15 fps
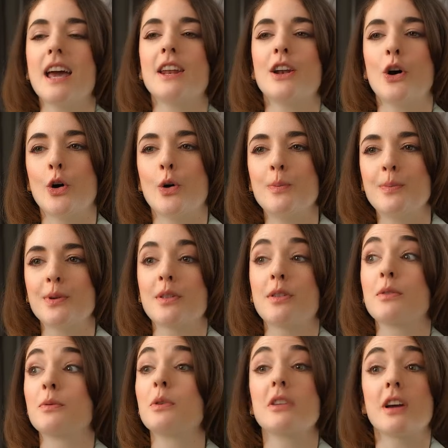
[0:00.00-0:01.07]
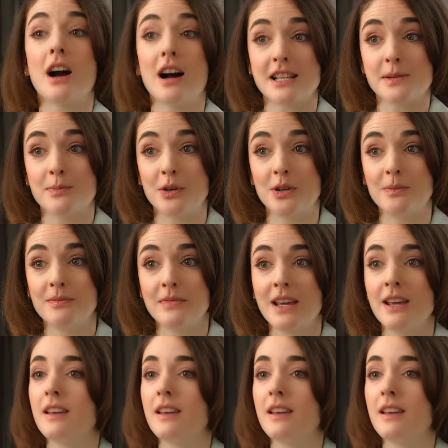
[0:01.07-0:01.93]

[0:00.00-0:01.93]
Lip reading: and hope through the gospel.